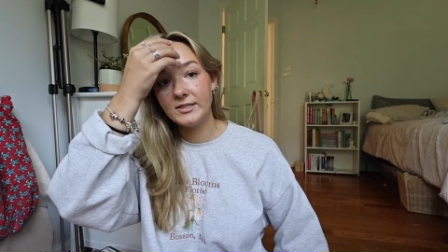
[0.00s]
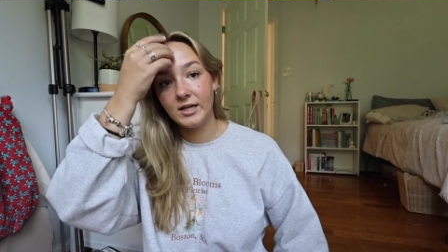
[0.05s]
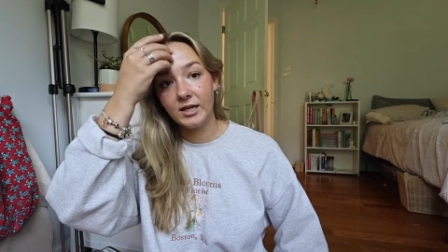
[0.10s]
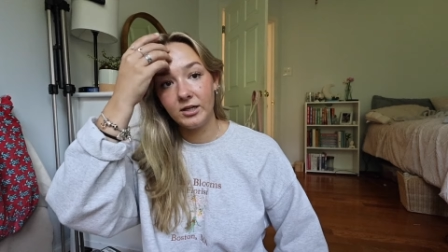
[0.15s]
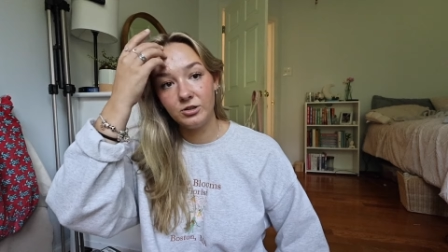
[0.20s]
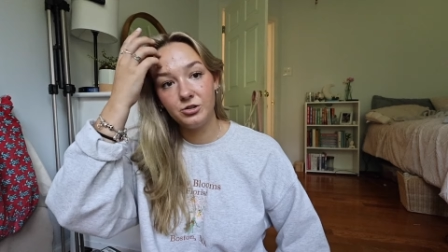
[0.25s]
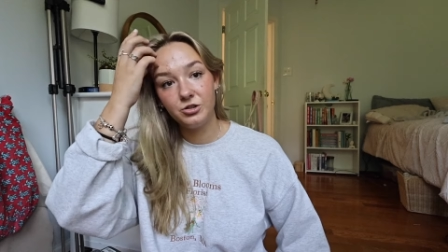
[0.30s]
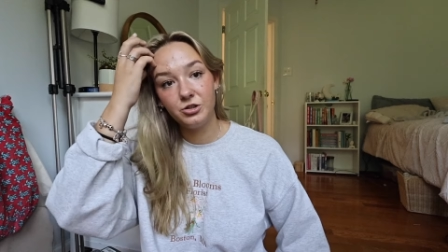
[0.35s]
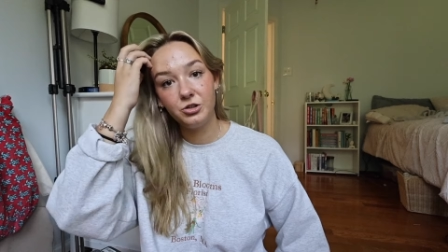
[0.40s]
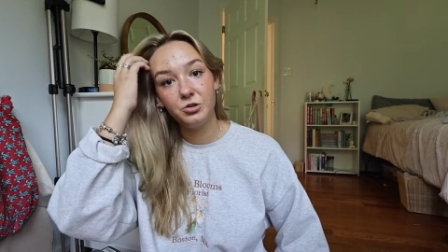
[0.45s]

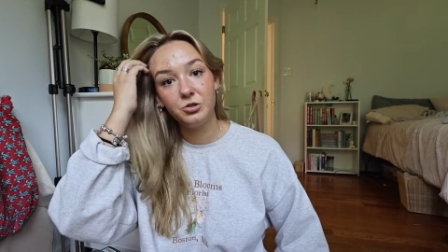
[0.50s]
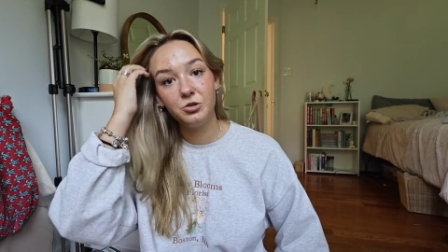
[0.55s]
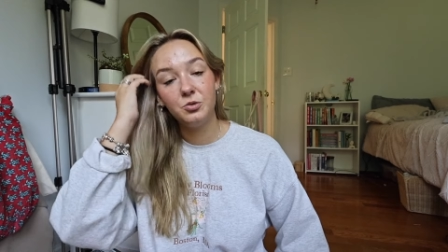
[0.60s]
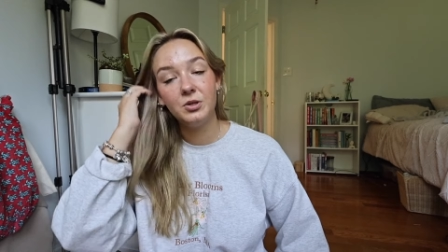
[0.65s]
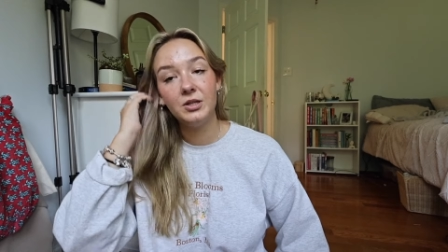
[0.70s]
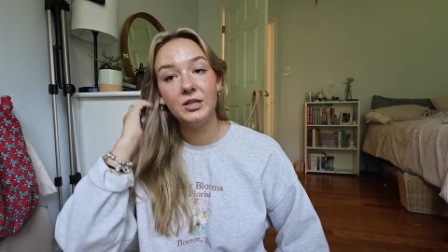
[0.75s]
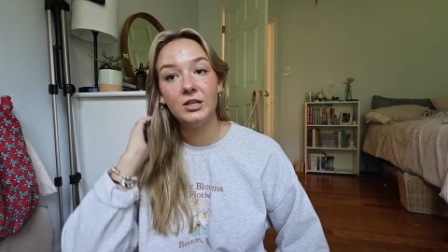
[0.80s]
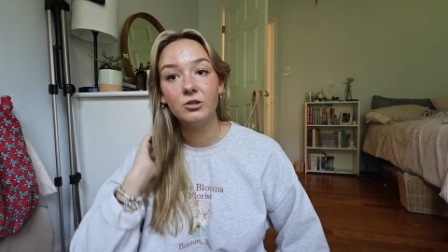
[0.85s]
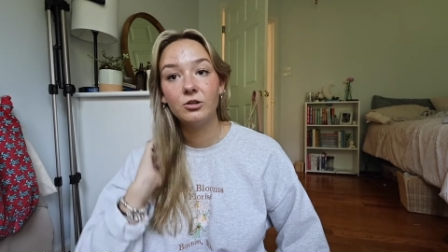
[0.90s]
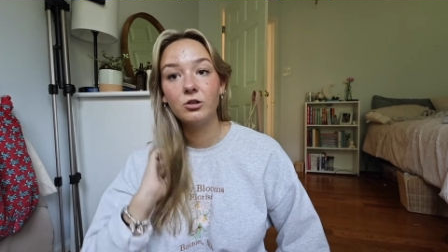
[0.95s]
tells you you
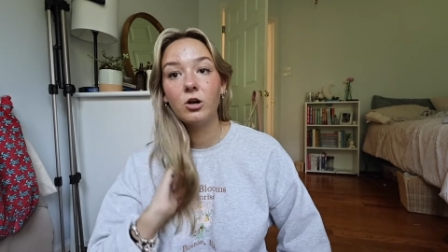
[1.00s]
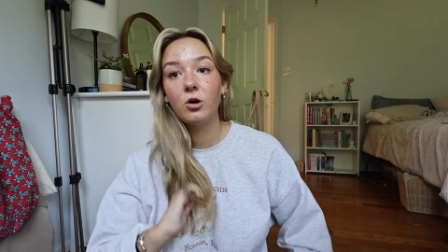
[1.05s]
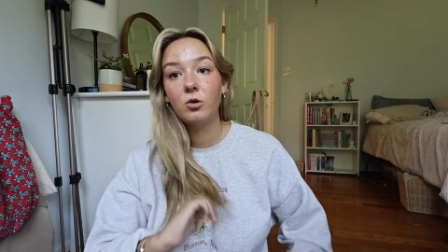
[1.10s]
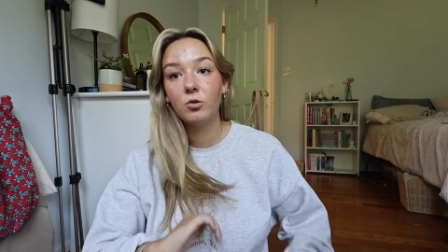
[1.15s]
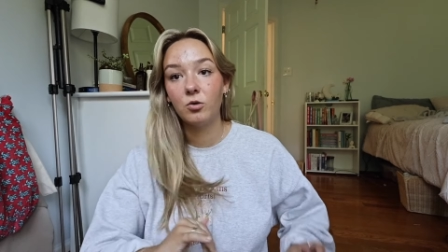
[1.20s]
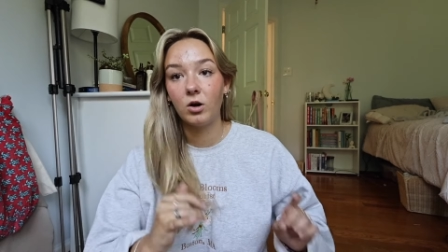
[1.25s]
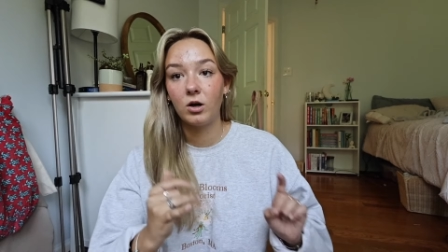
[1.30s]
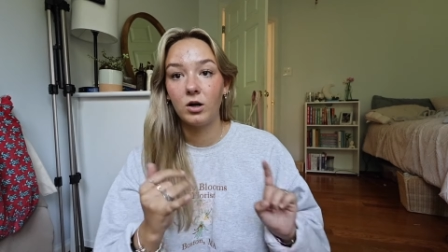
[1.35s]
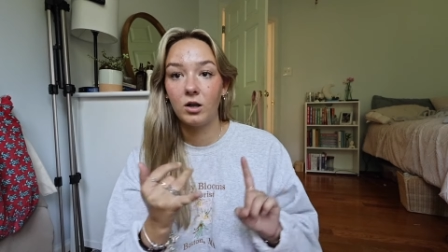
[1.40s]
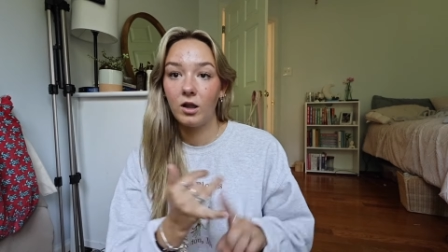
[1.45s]
can either go
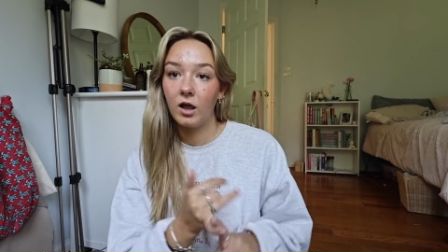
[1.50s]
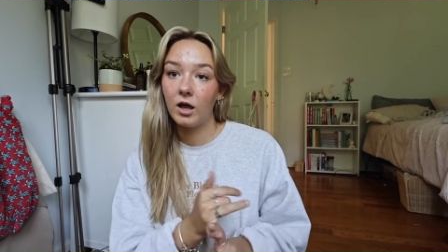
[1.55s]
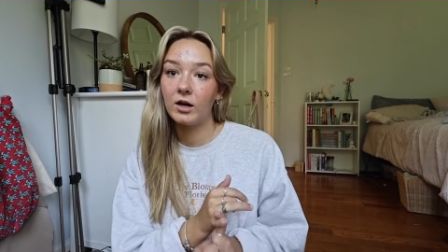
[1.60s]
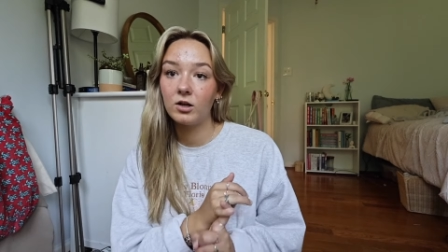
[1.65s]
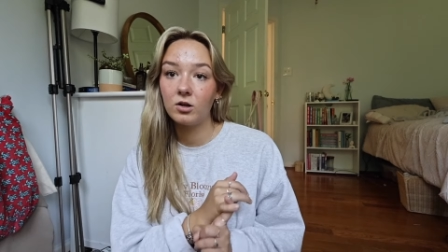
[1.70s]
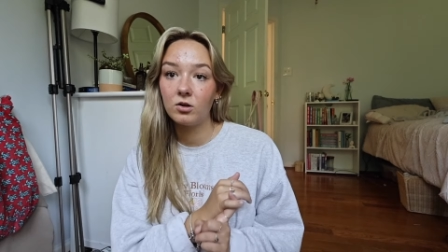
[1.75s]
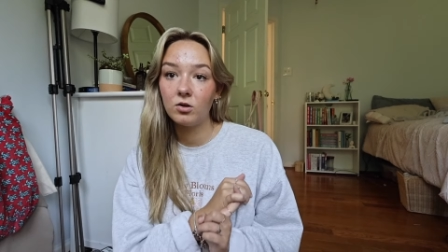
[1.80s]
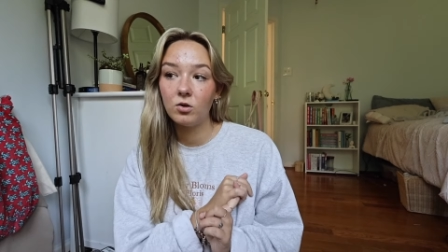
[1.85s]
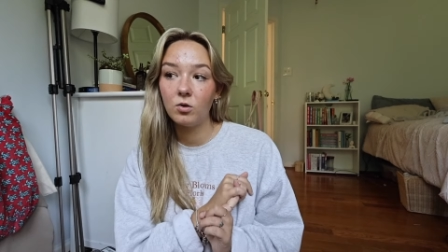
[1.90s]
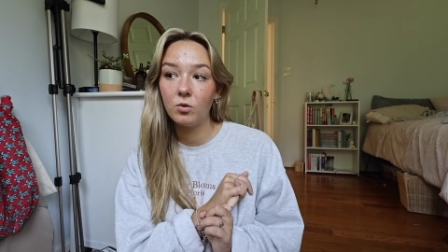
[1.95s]

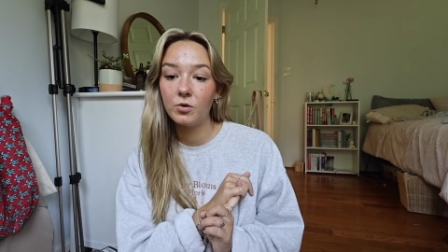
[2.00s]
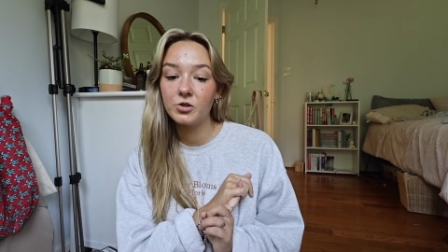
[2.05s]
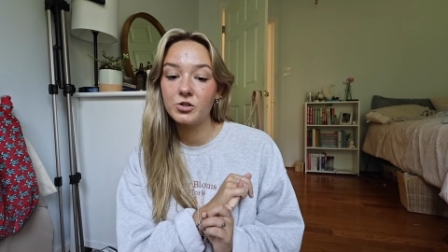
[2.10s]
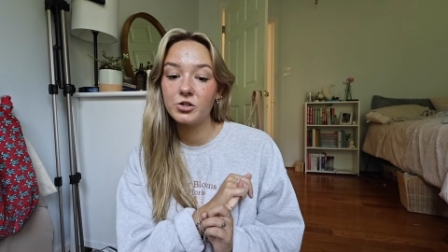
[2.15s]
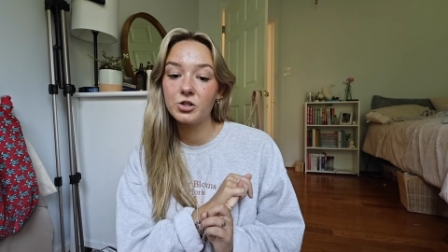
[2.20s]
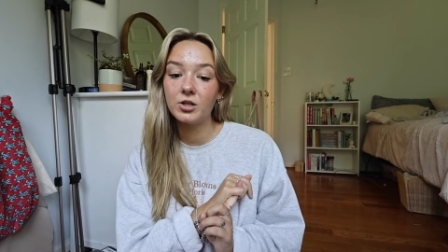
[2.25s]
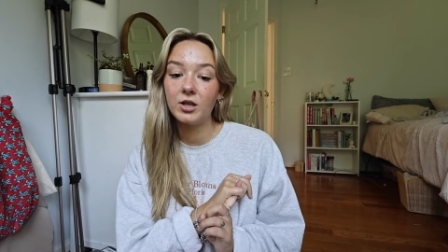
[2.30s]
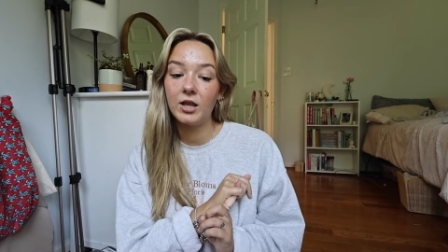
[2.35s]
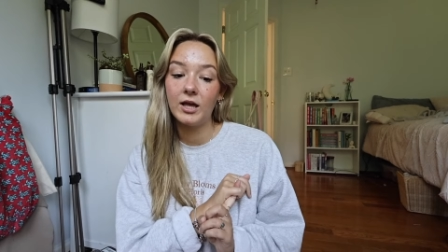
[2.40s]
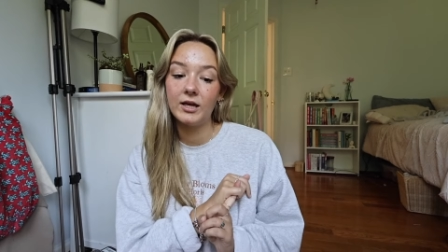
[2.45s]
chronological
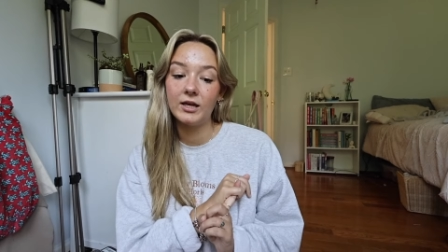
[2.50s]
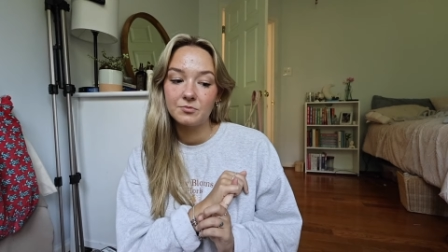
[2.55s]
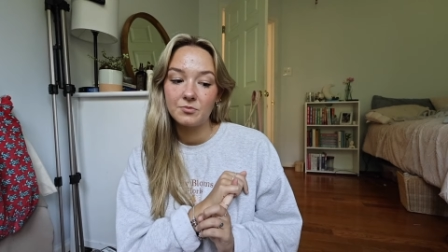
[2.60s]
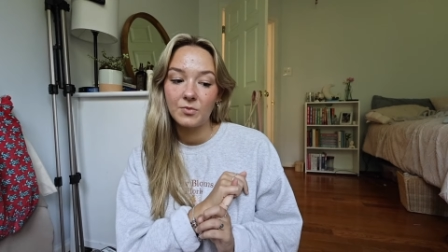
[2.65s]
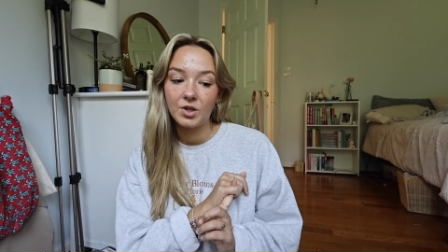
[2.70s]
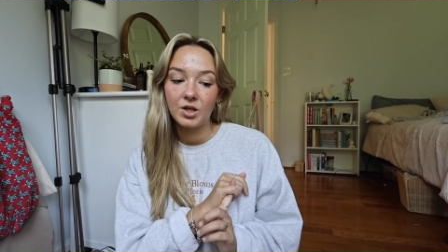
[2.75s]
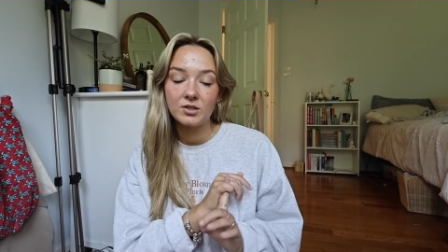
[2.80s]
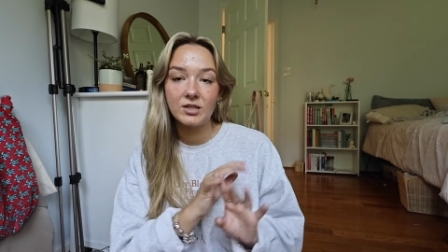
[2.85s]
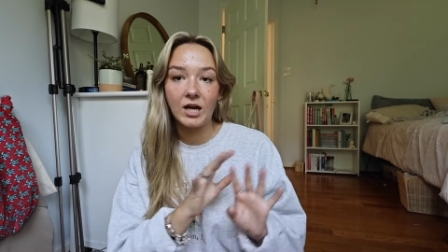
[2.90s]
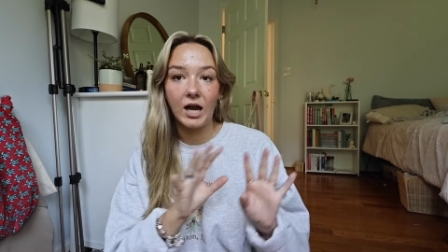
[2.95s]
order like
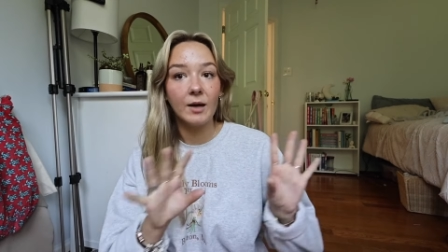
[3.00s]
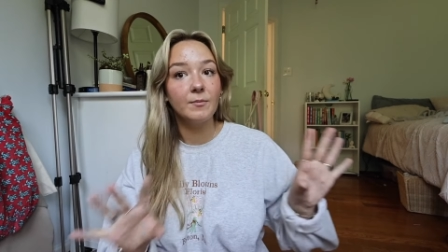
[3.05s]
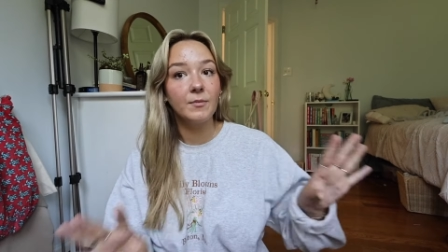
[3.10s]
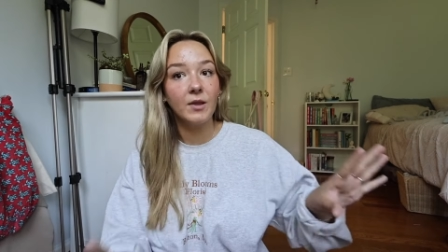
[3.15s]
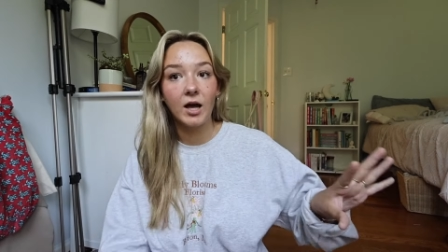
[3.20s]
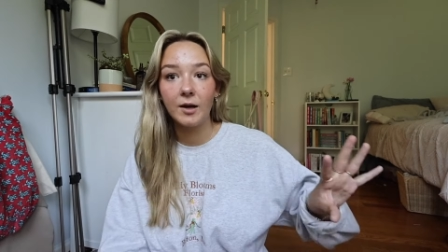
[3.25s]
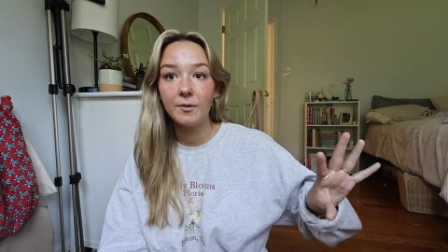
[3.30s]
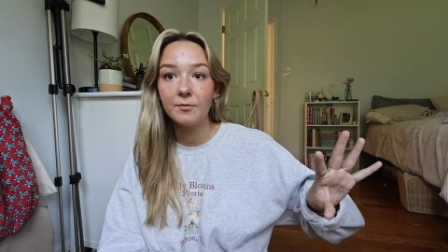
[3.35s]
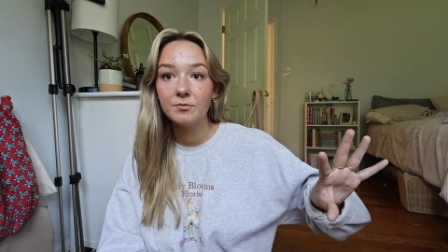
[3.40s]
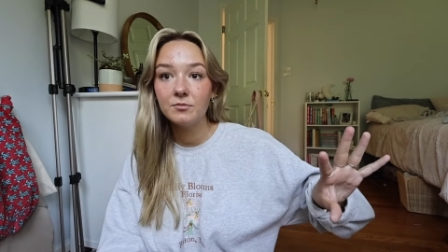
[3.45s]

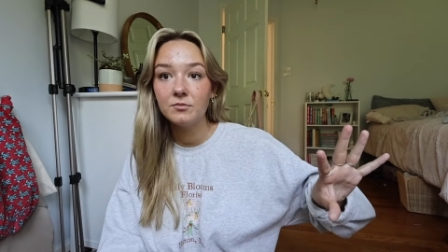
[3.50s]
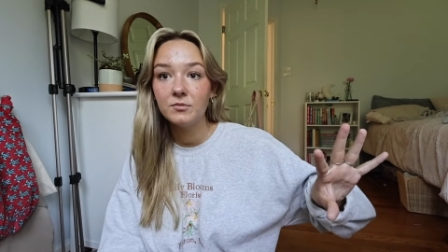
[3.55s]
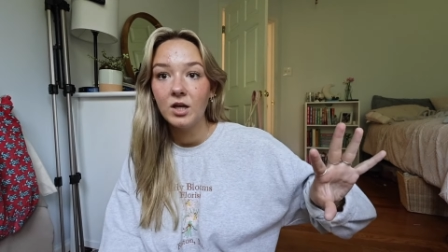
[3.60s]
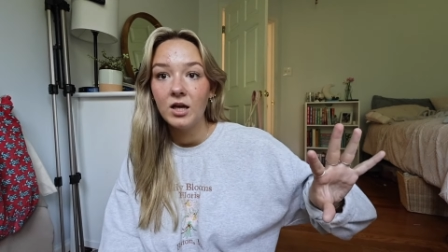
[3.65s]
timeline,